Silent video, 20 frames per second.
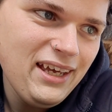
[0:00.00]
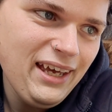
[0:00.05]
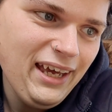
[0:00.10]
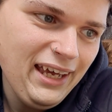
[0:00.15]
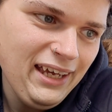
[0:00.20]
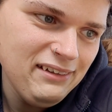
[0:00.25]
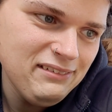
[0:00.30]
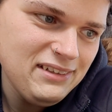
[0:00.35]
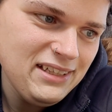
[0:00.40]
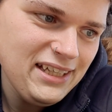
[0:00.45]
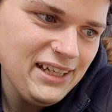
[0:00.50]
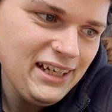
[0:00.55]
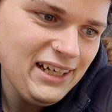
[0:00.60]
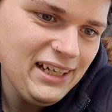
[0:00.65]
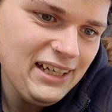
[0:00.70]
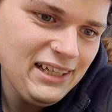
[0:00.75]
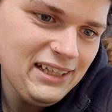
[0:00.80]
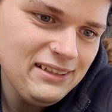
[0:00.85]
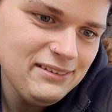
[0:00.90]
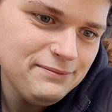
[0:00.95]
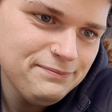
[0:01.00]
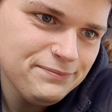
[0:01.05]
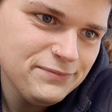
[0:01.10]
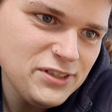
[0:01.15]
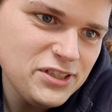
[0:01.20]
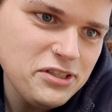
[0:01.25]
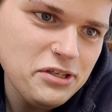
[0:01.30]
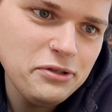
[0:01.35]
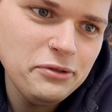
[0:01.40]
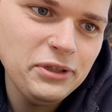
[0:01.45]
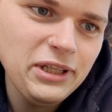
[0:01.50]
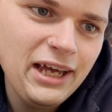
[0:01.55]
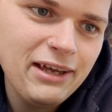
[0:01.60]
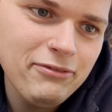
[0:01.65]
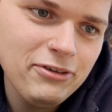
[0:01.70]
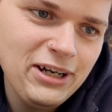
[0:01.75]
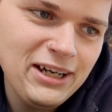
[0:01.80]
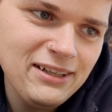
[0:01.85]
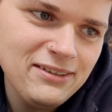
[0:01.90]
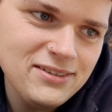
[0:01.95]
And the 2
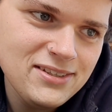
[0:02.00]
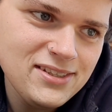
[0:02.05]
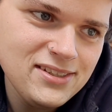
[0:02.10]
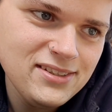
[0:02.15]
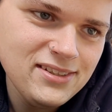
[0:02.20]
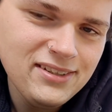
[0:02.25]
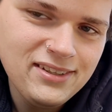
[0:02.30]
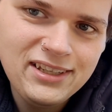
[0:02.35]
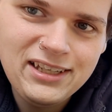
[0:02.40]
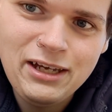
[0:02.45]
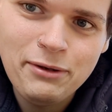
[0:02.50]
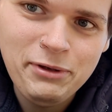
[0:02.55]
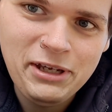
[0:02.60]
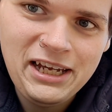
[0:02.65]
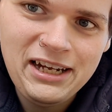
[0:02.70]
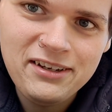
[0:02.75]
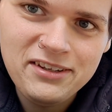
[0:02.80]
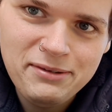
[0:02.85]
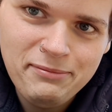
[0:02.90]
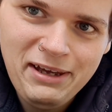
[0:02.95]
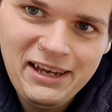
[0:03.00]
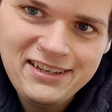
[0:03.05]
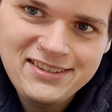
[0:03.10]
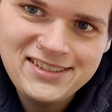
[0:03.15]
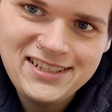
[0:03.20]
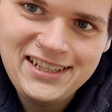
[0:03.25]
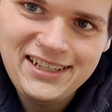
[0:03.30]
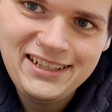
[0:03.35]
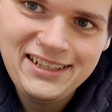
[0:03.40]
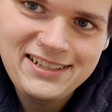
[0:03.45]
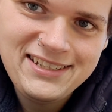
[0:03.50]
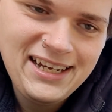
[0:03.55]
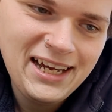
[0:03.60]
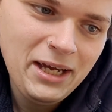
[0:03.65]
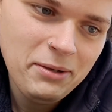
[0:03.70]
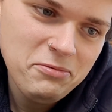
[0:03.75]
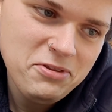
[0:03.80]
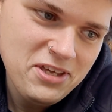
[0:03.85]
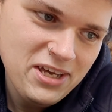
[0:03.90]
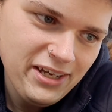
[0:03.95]
live rounds coming out of the magazine at a
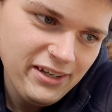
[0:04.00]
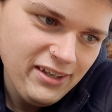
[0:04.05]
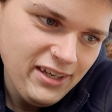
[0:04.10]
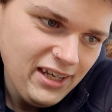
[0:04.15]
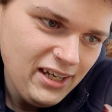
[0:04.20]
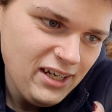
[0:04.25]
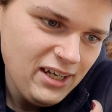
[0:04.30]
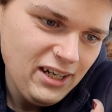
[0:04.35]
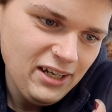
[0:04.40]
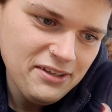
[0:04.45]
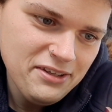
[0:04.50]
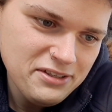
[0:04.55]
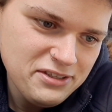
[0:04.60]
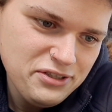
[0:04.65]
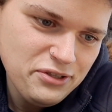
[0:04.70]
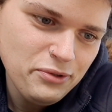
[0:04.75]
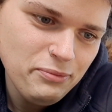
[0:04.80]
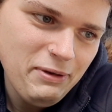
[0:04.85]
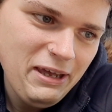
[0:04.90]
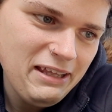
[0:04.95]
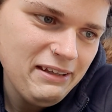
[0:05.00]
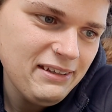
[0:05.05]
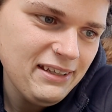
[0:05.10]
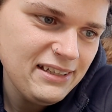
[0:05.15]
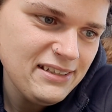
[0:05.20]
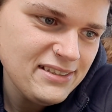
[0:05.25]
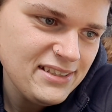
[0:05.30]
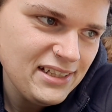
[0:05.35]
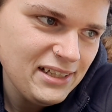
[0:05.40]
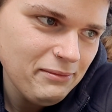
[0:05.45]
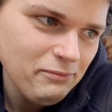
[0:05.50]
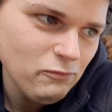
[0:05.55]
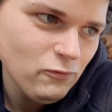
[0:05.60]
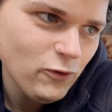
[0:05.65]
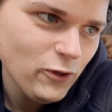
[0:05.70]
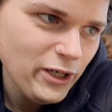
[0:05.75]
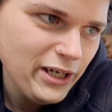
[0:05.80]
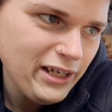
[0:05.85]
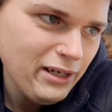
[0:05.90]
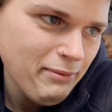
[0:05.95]
time thing are the 2 main things that I'm
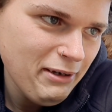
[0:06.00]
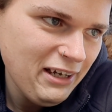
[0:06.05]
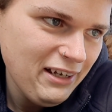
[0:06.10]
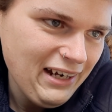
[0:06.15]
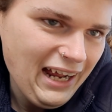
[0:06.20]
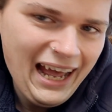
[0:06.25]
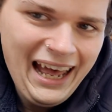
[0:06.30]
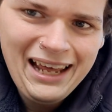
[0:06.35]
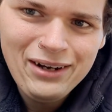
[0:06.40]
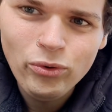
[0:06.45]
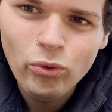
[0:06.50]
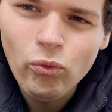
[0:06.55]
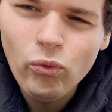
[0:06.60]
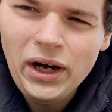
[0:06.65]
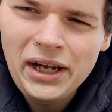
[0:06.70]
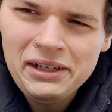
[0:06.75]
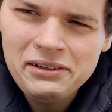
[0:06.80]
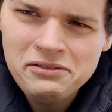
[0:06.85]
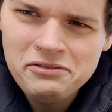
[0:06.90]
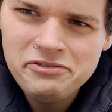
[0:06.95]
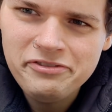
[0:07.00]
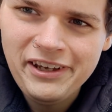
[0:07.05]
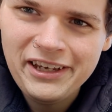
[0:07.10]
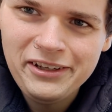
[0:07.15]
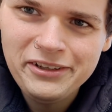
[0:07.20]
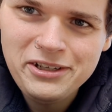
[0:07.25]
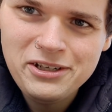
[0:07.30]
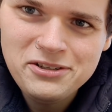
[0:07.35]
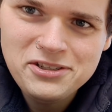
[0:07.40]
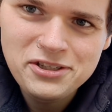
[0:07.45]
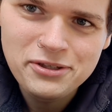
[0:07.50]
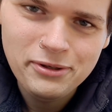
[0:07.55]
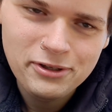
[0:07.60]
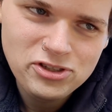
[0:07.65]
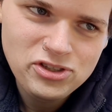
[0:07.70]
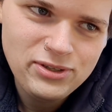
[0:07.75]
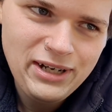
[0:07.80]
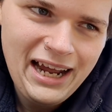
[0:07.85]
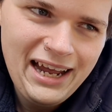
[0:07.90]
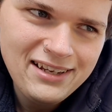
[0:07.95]
worried about. I had 1 failure to
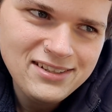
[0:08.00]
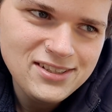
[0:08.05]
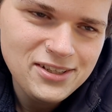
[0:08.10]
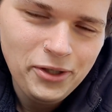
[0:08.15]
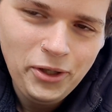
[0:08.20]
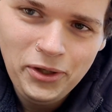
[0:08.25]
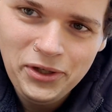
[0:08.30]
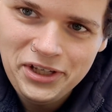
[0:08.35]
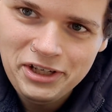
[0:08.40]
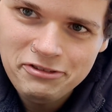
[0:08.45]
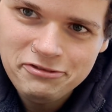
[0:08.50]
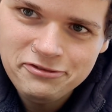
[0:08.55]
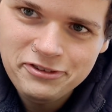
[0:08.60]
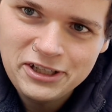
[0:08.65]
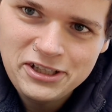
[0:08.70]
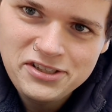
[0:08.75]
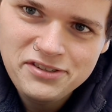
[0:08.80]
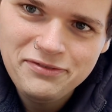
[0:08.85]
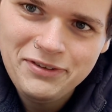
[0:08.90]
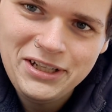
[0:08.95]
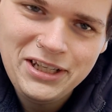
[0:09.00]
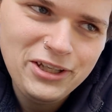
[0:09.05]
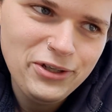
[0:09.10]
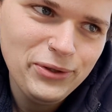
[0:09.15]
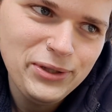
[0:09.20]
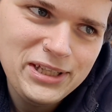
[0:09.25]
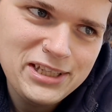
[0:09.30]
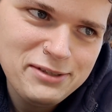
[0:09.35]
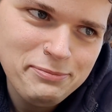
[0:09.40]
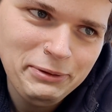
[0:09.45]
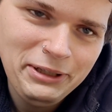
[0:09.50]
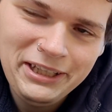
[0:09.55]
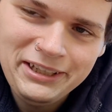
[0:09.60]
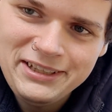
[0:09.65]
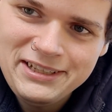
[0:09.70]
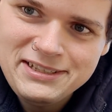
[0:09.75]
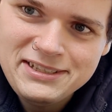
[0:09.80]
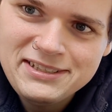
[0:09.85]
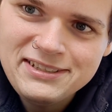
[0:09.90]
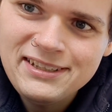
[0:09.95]
extract on the first video in this
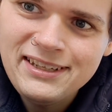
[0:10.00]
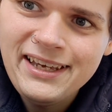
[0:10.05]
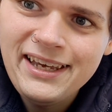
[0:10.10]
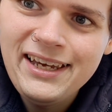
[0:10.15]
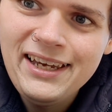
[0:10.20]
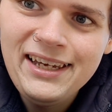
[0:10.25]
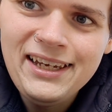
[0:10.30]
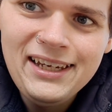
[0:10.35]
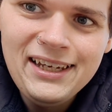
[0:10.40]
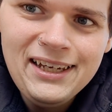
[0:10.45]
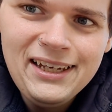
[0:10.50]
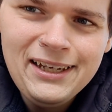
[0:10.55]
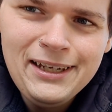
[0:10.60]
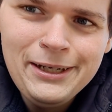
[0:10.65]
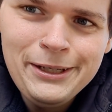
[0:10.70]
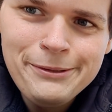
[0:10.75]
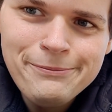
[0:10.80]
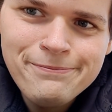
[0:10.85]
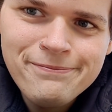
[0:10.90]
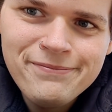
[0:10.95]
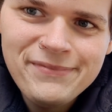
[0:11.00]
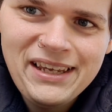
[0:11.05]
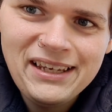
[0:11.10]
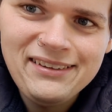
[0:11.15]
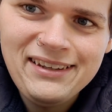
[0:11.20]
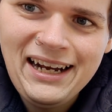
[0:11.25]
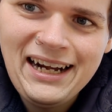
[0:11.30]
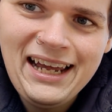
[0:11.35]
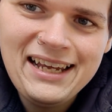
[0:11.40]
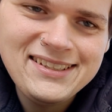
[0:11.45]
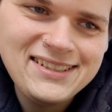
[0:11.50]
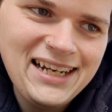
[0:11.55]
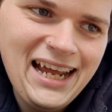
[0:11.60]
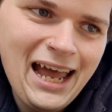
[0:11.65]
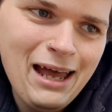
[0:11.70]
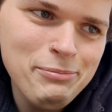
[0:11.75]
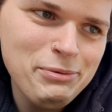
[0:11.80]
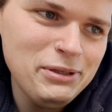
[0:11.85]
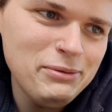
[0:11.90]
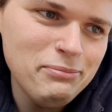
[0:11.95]
playlist. That hasn't
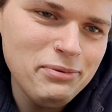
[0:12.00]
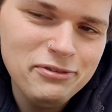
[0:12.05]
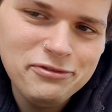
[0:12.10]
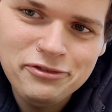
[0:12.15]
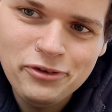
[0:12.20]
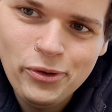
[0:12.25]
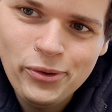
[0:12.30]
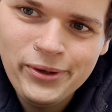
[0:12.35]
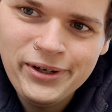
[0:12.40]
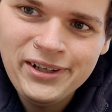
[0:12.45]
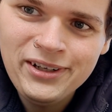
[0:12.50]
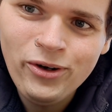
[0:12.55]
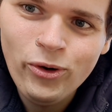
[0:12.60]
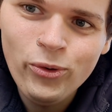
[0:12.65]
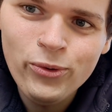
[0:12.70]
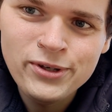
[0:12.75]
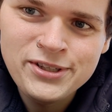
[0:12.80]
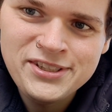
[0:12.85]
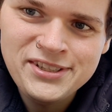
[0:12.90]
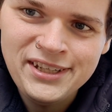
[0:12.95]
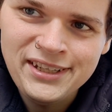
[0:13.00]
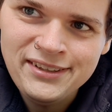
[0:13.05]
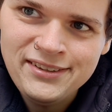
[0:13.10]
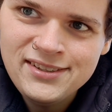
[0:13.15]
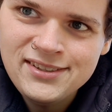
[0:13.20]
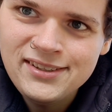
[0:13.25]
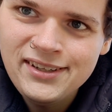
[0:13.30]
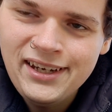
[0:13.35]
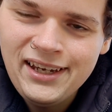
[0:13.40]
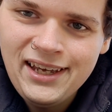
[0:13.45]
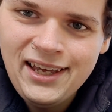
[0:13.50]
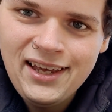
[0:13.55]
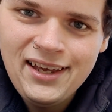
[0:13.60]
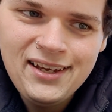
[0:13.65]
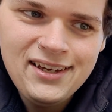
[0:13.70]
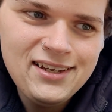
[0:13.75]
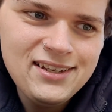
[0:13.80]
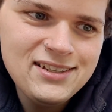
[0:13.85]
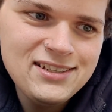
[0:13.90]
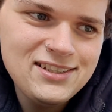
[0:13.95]
happened before or since.
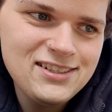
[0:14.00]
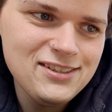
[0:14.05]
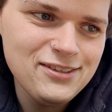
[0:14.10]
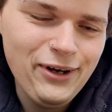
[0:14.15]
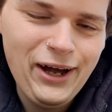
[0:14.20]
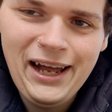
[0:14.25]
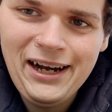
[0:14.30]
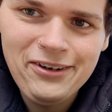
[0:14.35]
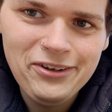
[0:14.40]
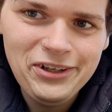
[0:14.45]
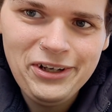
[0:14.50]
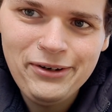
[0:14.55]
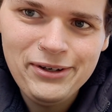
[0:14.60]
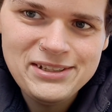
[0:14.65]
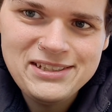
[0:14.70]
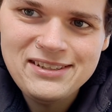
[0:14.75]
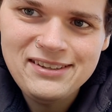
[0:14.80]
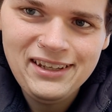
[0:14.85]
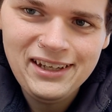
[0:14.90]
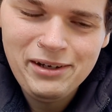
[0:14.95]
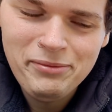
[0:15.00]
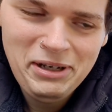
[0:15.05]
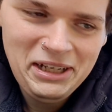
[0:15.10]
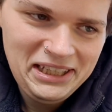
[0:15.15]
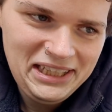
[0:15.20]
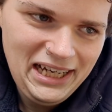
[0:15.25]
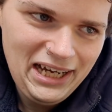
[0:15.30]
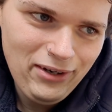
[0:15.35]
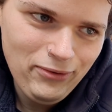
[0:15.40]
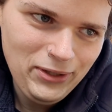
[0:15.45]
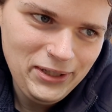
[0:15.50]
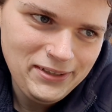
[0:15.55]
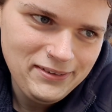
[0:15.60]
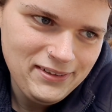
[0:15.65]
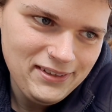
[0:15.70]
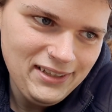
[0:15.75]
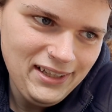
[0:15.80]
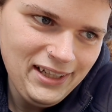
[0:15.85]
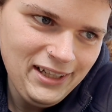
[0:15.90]
So I don't know what to think about that one.